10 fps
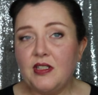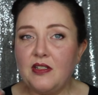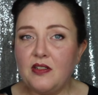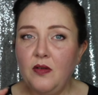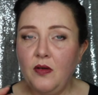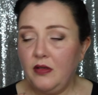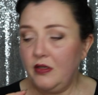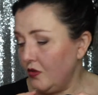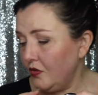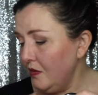It's not
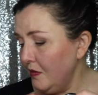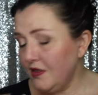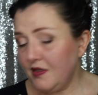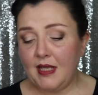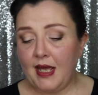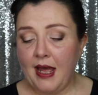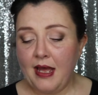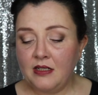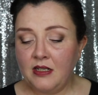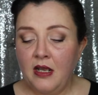as creamy as
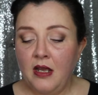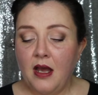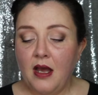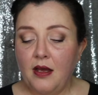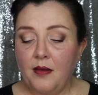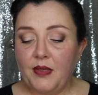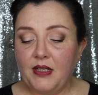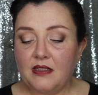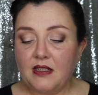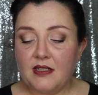that, but
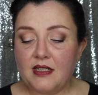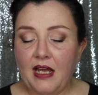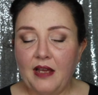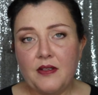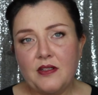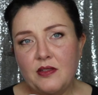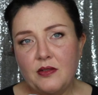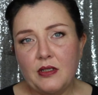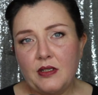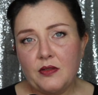it does have a
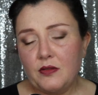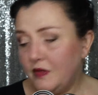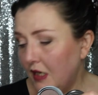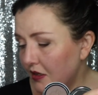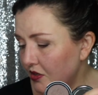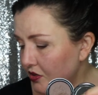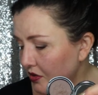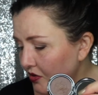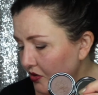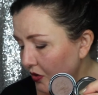silky sort of texture
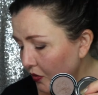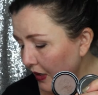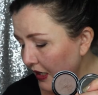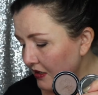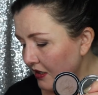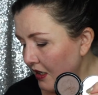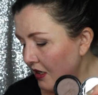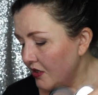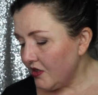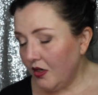to it.
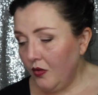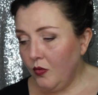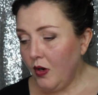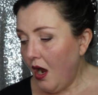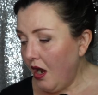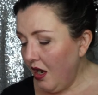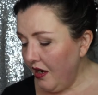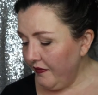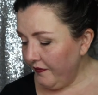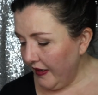So
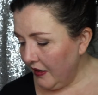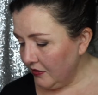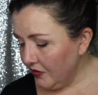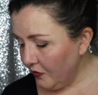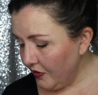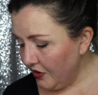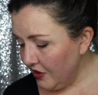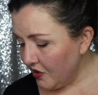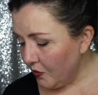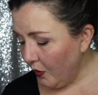I found with
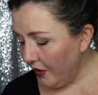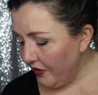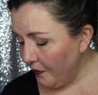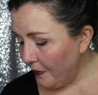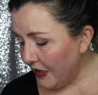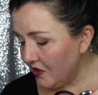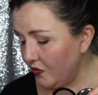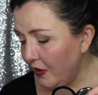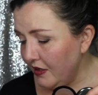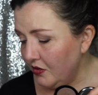this one, the
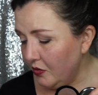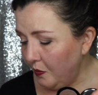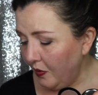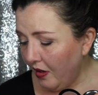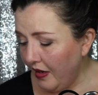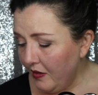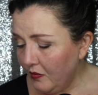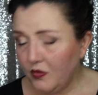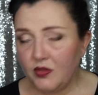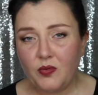best way to apply it
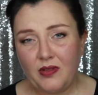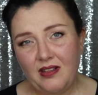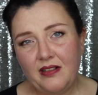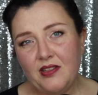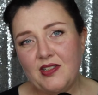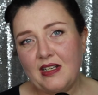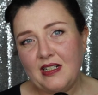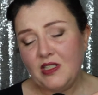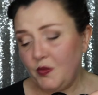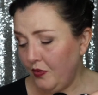was with a little
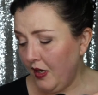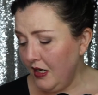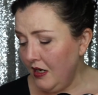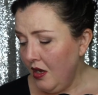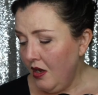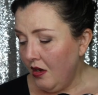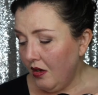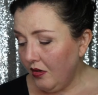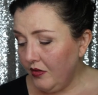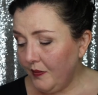setting spray
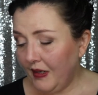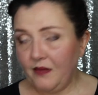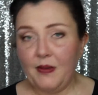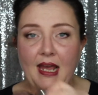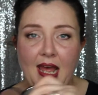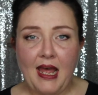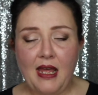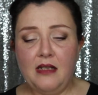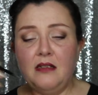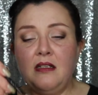on the back of my
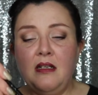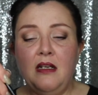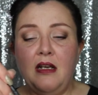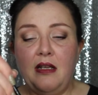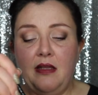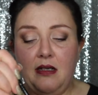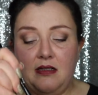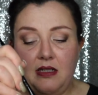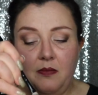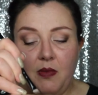hand, and then I
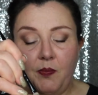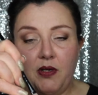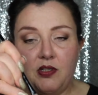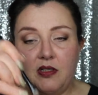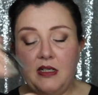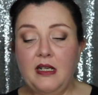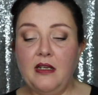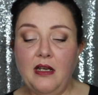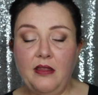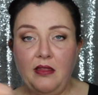dipped my brush in
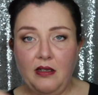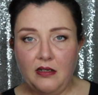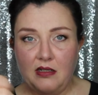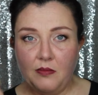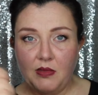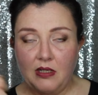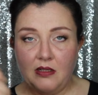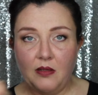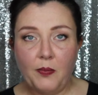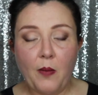it, and then I dipped
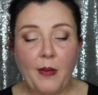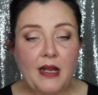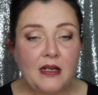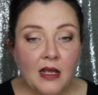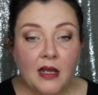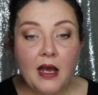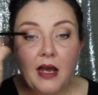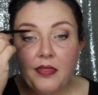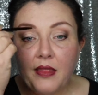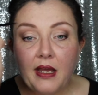into the pomade,
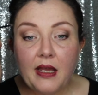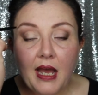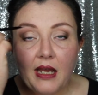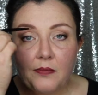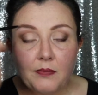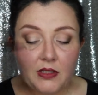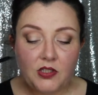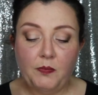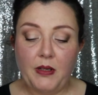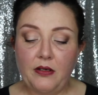and that had
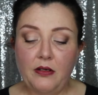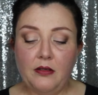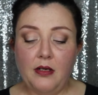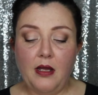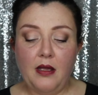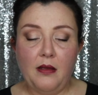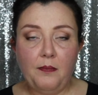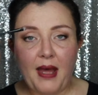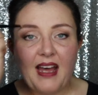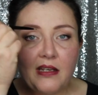much better
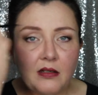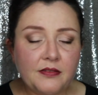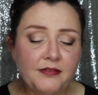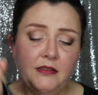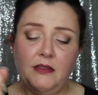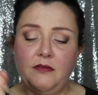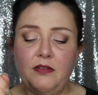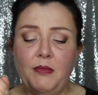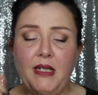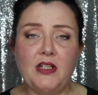payoff
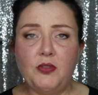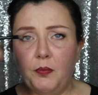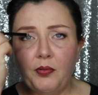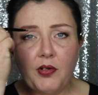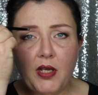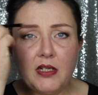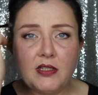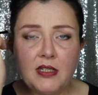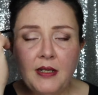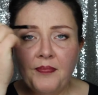from the actual
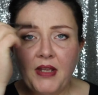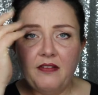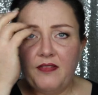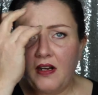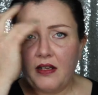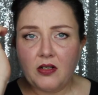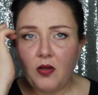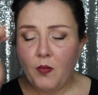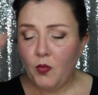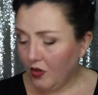product. I felt like I
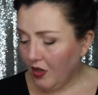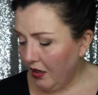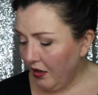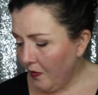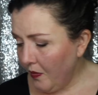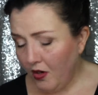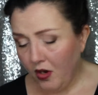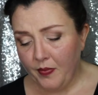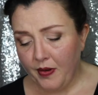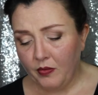got more colour on my
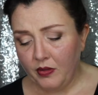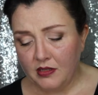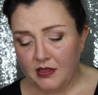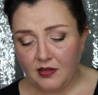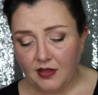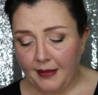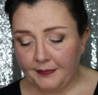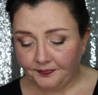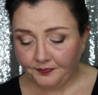eyebrow when I did that.